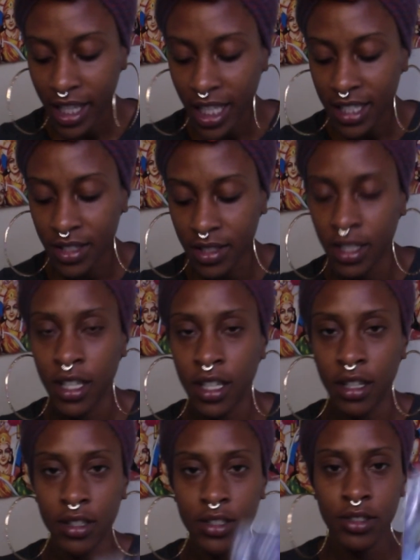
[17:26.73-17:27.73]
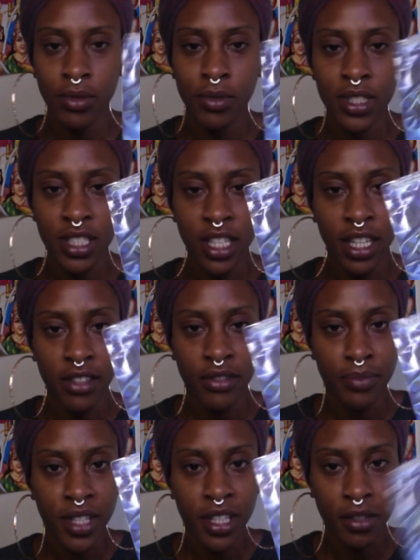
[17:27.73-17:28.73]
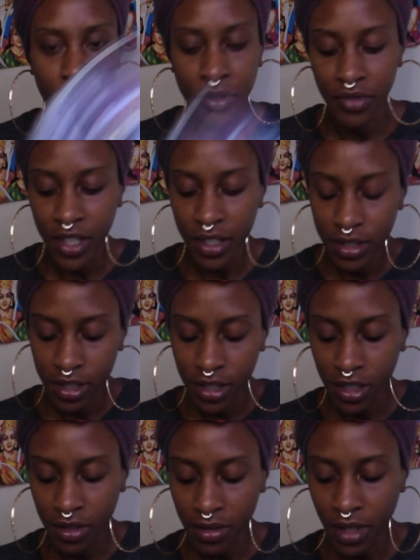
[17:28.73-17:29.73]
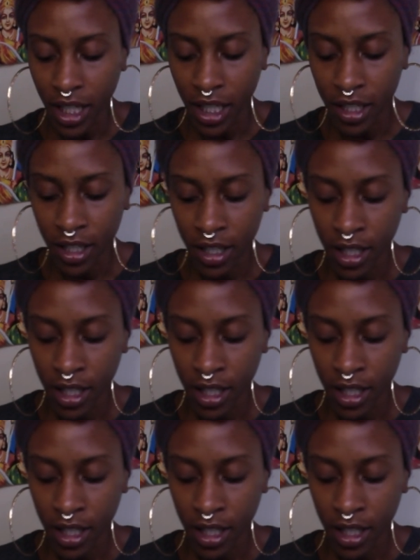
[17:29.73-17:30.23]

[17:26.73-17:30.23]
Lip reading: That's also what's kind of being revealed to you. Like,